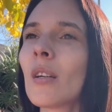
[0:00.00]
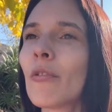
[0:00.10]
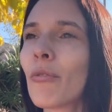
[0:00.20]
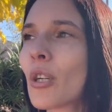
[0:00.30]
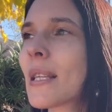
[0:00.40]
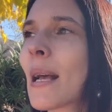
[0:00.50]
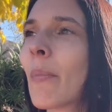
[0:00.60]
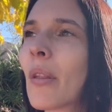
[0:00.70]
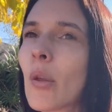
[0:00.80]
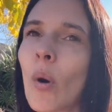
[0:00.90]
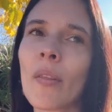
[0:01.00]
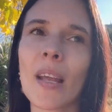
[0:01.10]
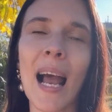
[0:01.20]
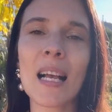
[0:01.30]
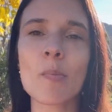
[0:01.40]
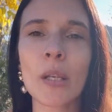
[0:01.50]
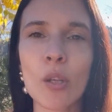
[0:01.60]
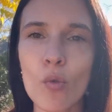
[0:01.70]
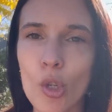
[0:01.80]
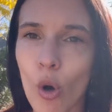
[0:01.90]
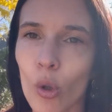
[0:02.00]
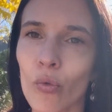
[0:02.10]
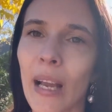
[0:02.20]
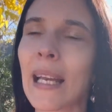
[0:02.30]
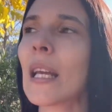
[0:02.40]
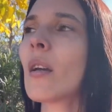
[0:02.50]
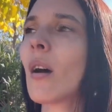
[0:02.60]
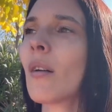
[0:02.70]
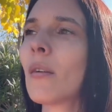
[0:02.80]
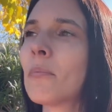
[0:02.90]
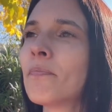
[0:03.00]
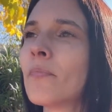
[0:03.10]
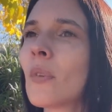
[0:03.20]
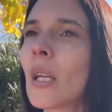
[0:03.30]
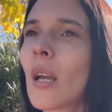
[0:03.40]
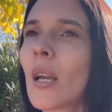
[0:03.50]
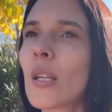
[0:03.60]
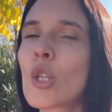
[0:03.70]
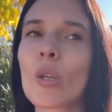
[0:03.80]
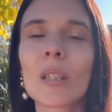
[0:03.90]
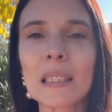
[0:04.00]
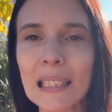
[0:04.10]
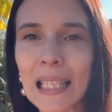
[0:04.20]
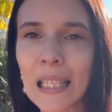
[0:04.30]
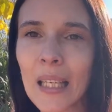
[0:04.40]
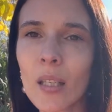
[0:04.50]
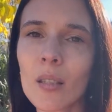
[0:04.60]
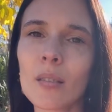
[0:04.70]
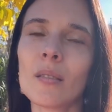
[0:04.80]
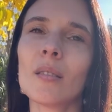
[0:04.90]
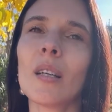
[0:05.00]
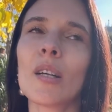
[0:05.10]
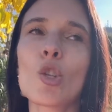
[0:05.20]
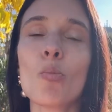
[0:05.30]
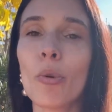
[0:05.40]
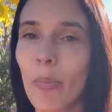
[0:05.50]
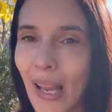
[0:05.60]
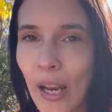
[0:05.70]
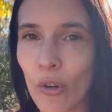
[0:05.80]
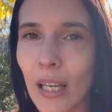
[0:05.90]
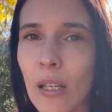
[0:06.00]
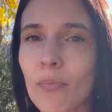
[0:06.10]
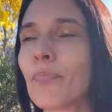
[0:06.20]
For example, the one that has been used already, to clean it, to prepare it,